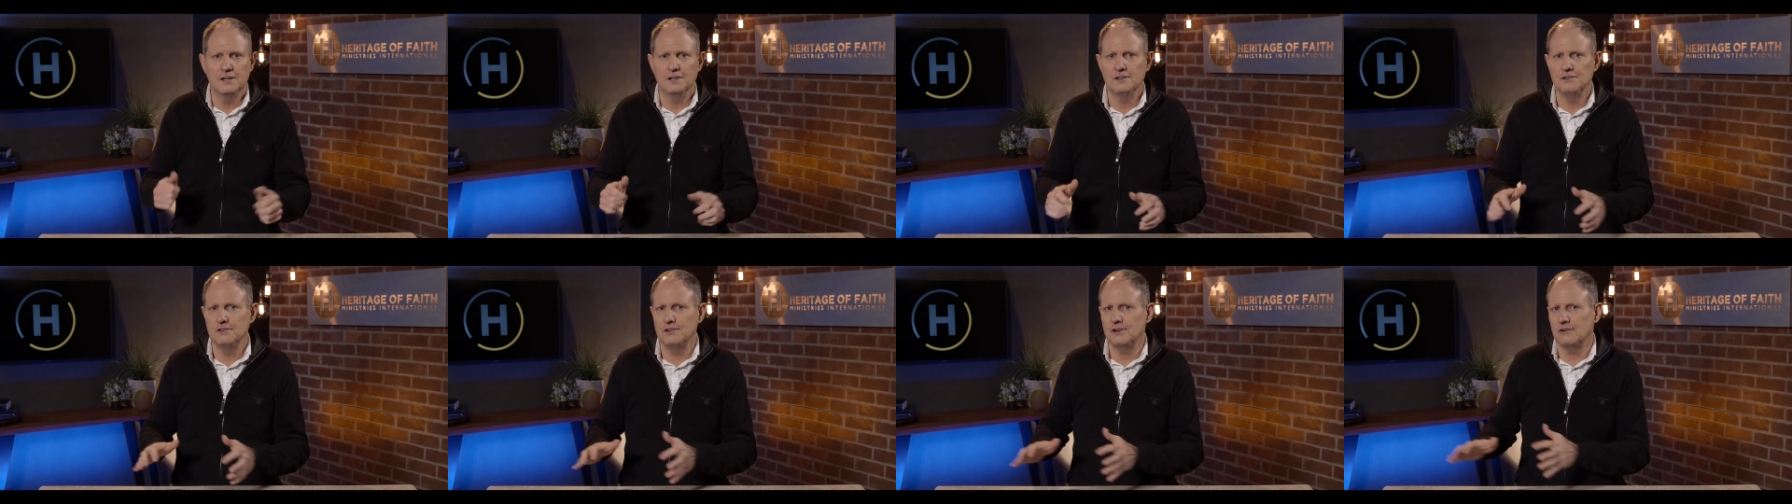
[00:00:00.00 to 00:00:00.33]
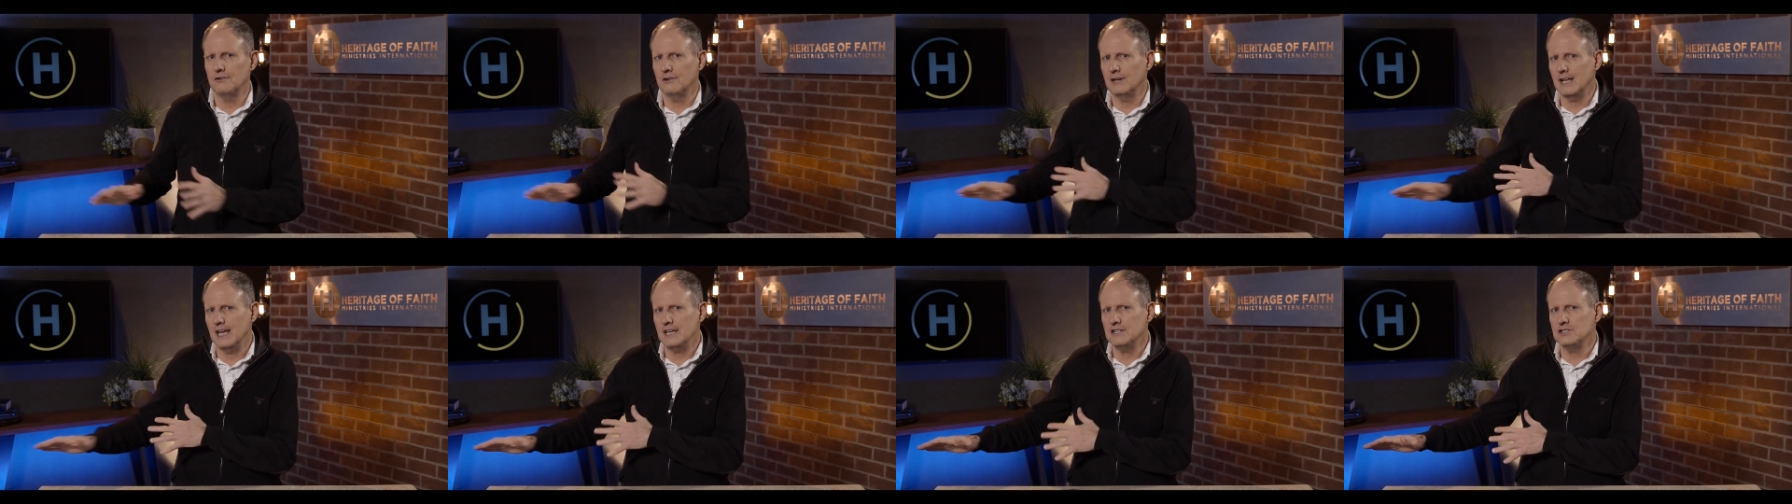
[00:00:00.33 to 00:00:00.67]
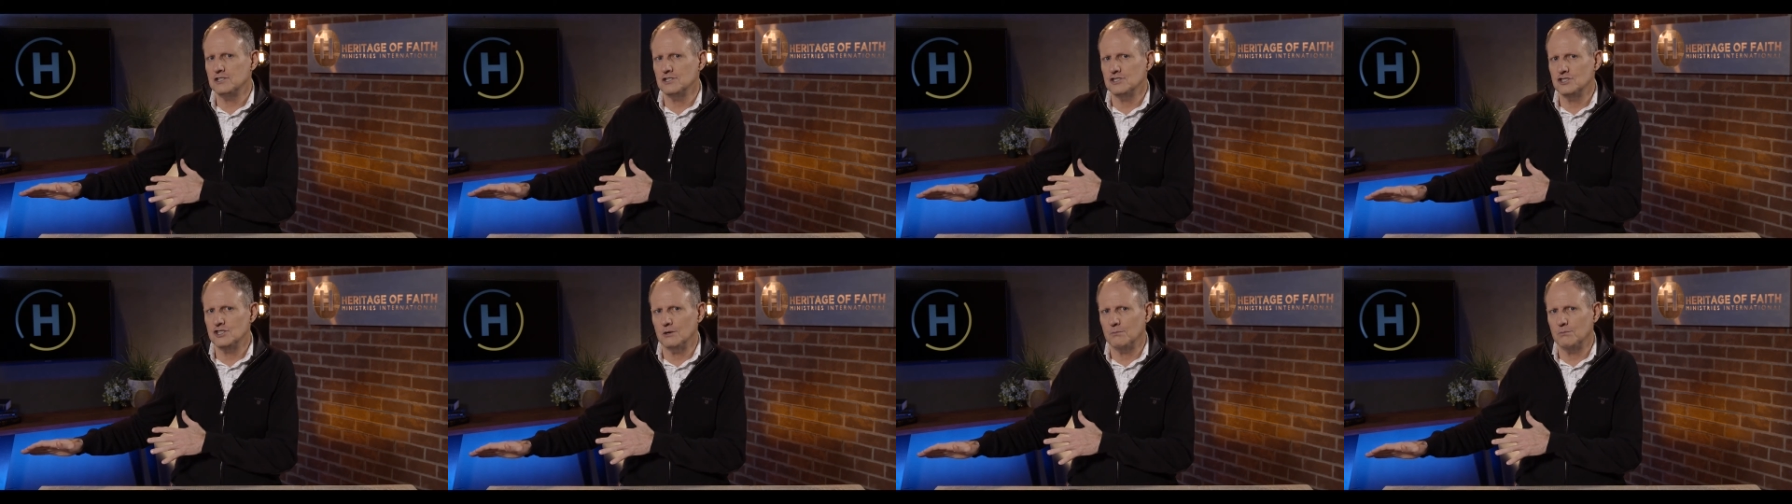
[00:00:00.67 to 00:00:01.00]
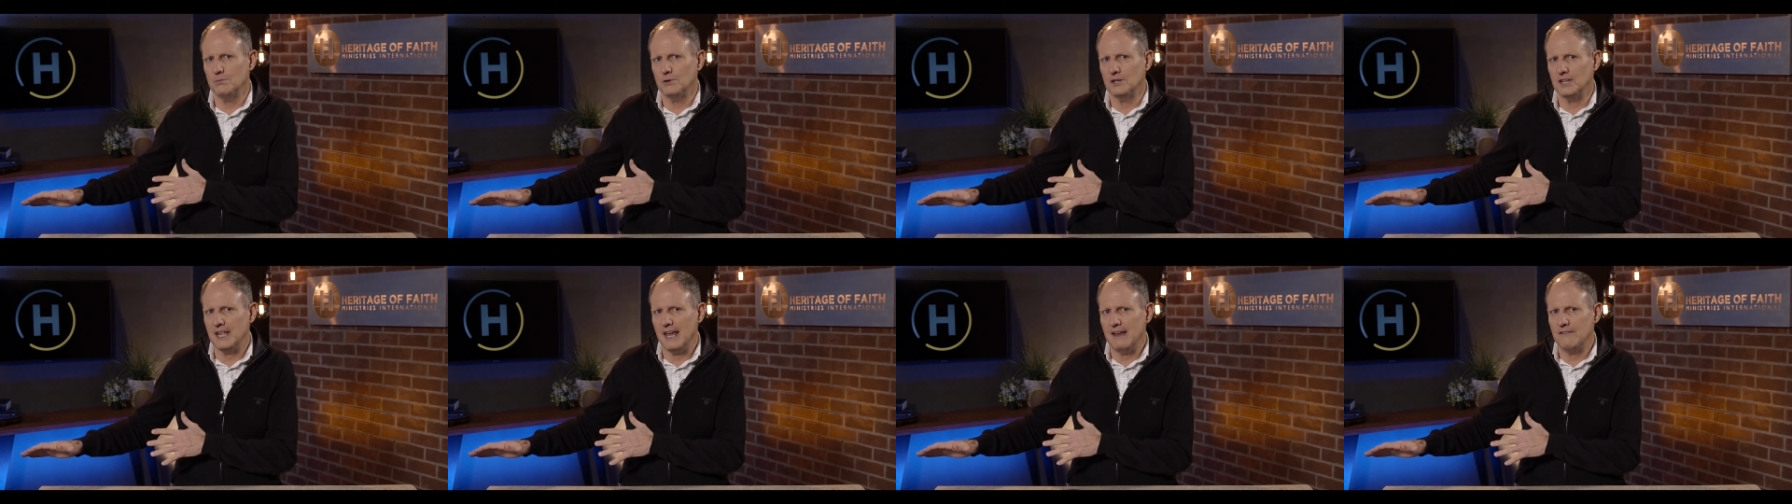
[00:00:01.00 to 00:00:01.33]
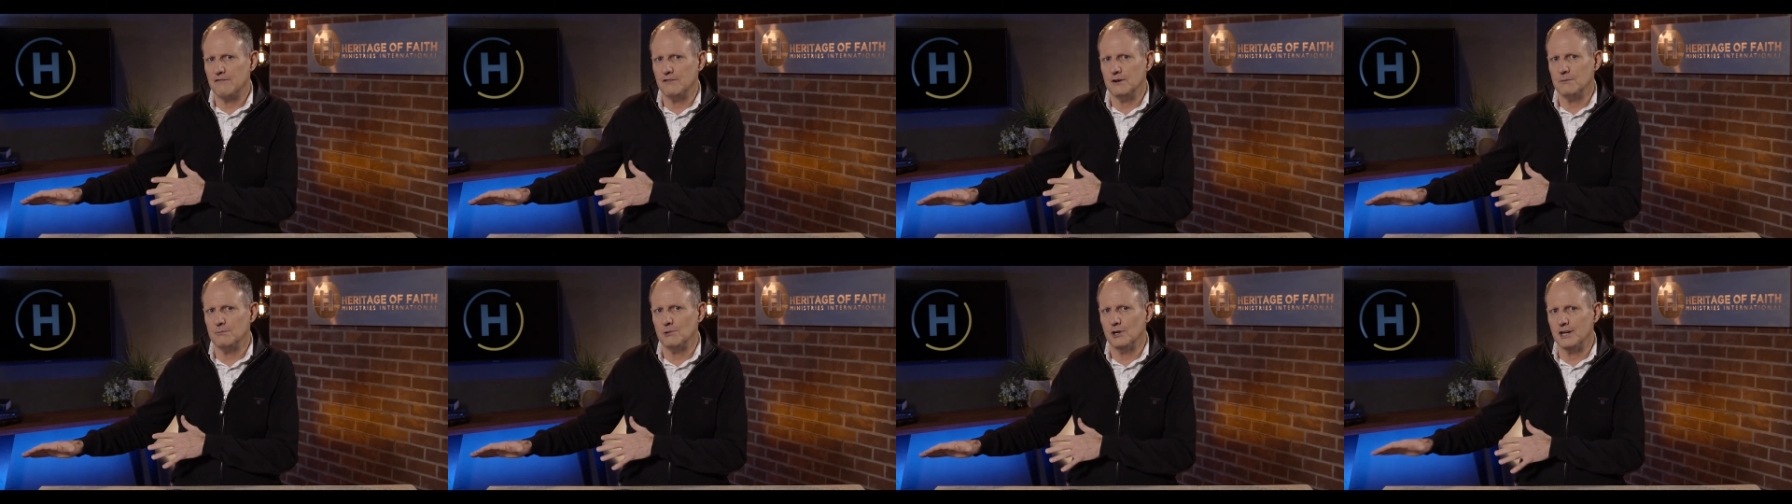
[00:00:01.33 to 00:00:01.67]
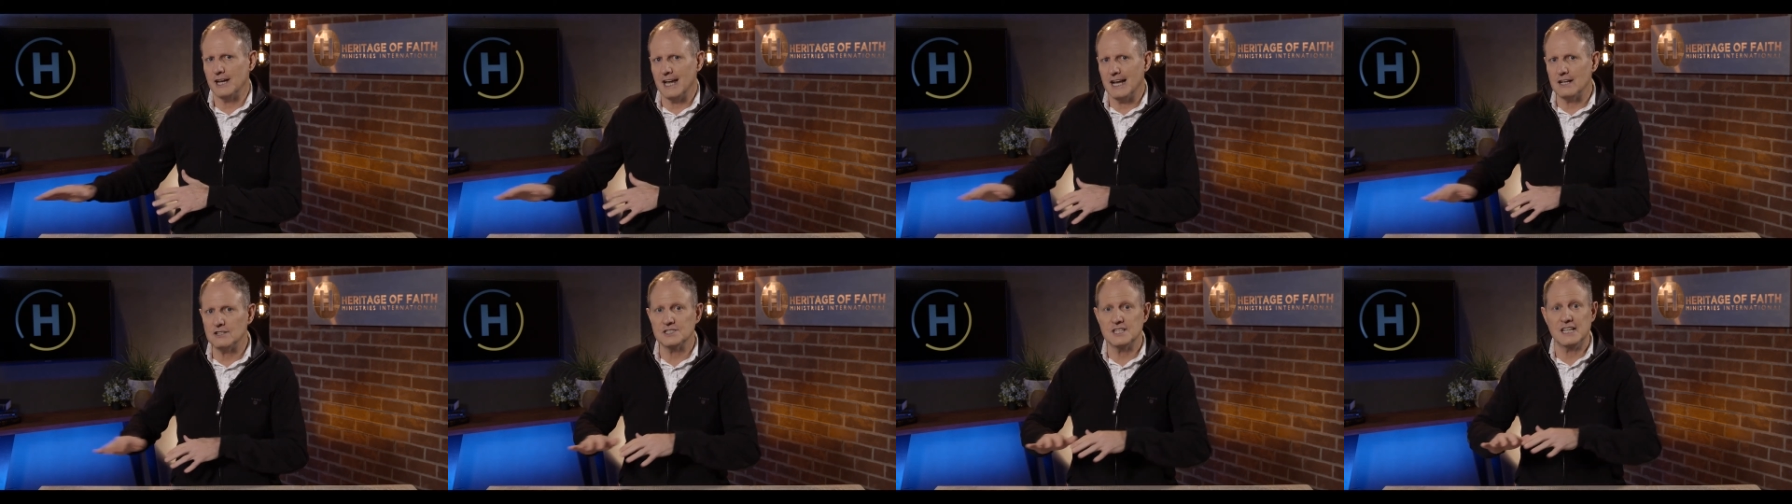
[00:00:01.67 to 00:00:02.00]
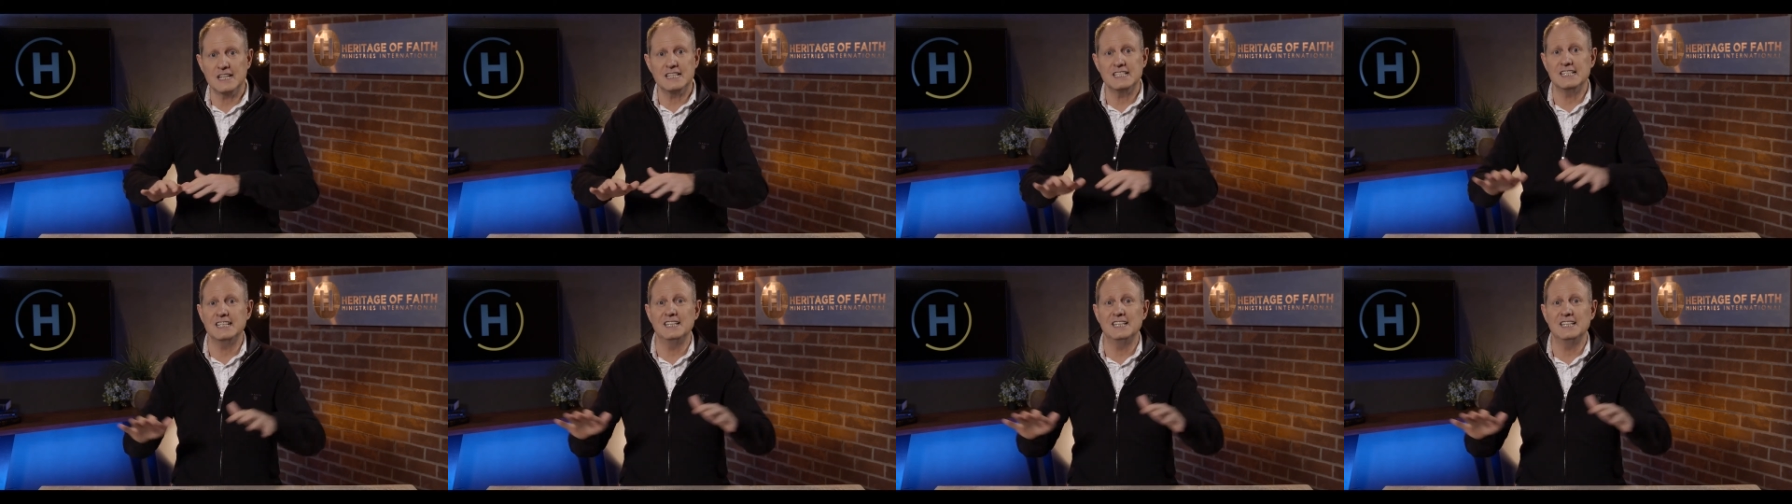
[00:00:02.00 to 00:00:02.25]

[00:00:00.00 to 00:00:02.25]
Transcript: the relationship with everybody else that's